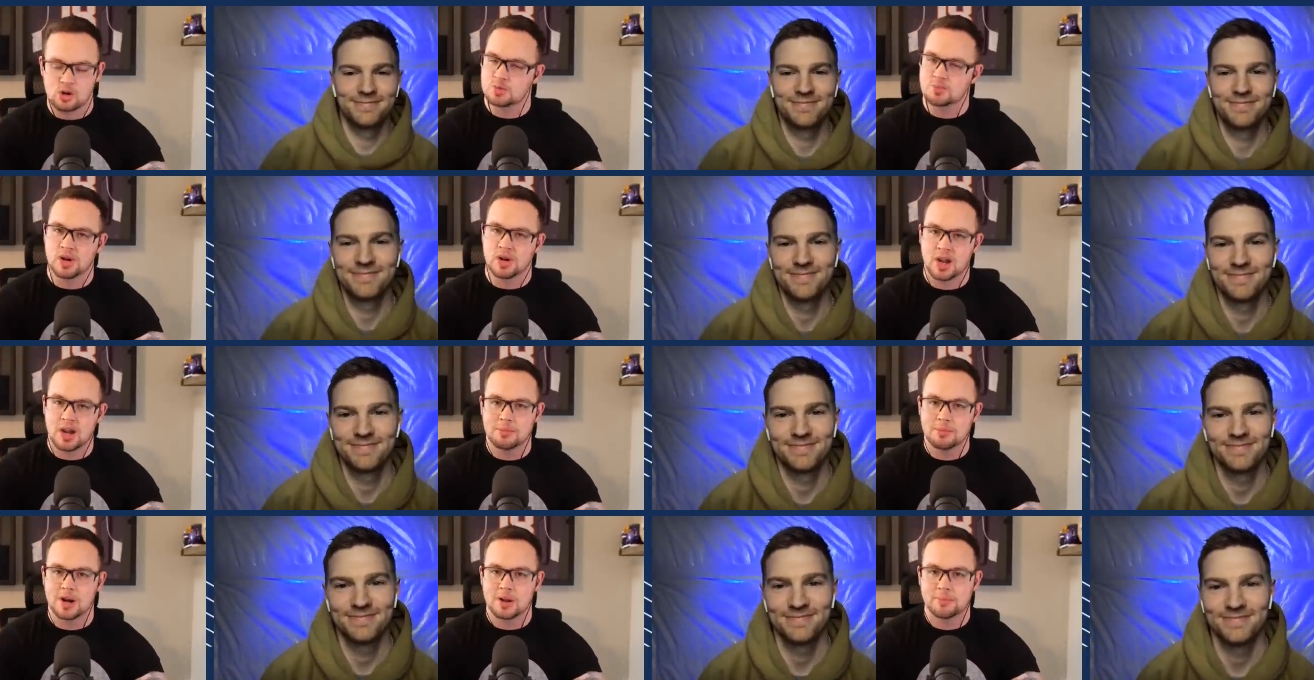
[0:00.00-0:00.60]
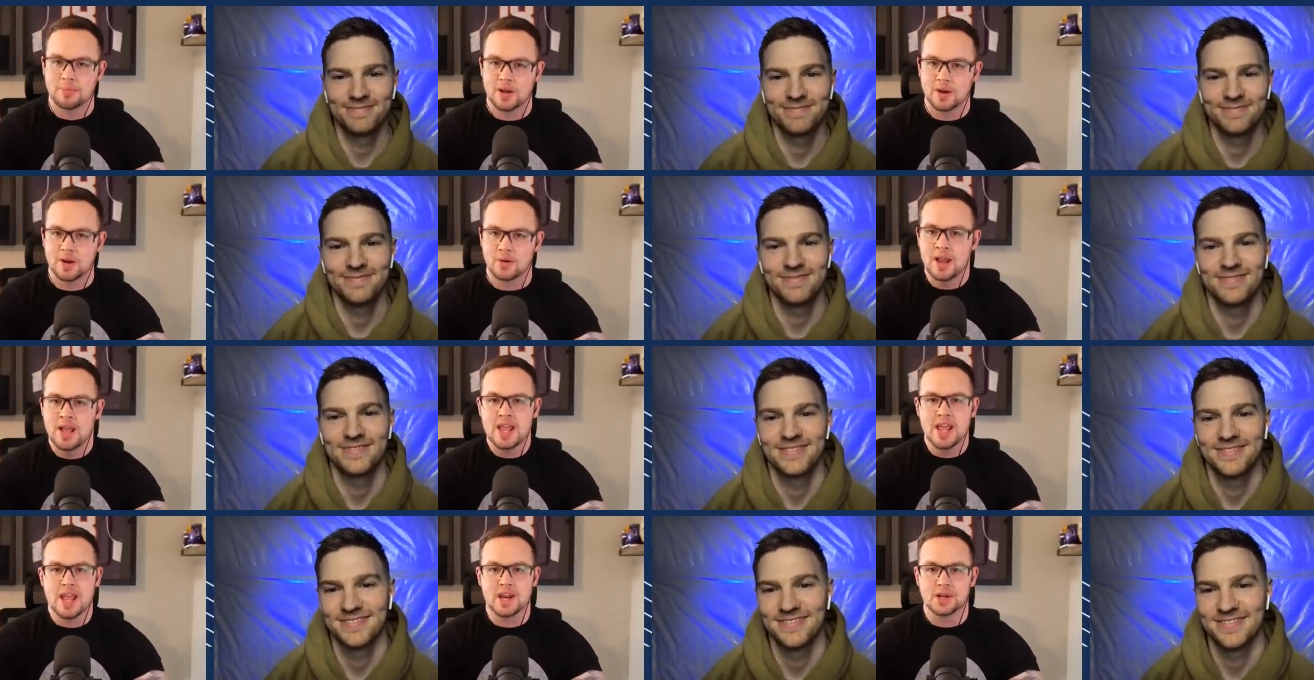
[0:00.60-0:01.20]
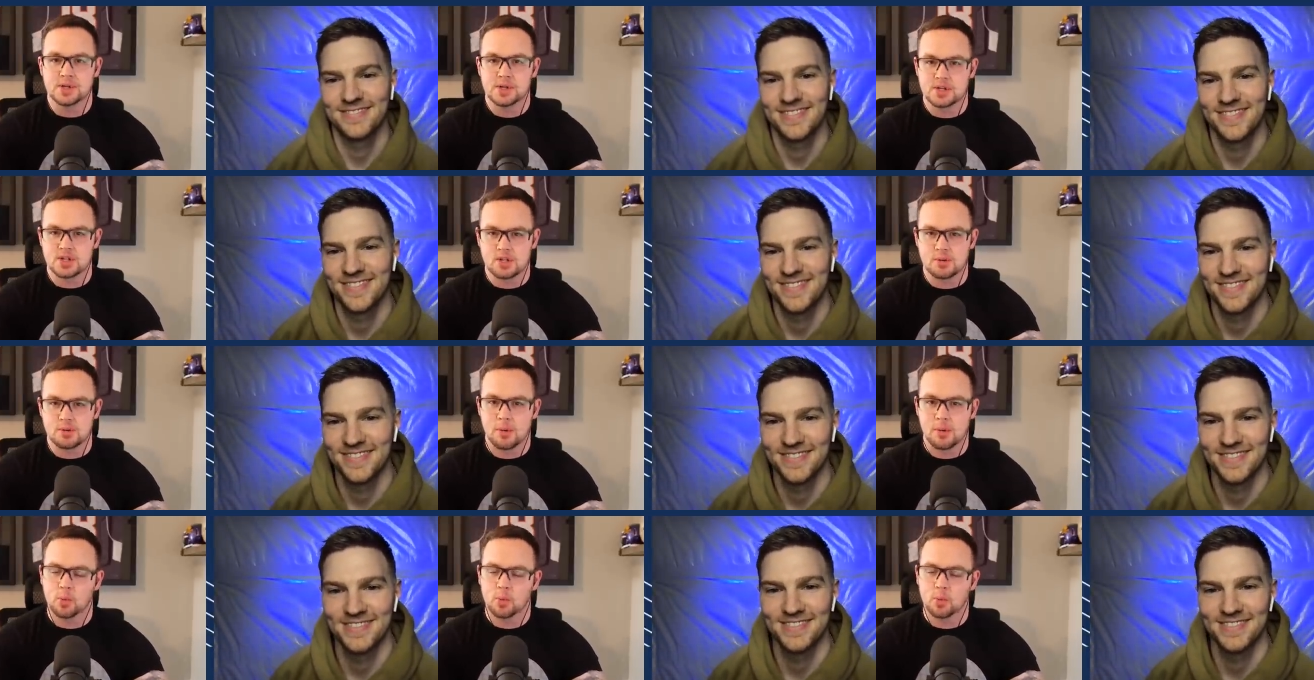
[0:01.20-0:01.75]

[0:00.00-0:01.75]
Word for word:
Speaker 1: But coming up here in just a moment,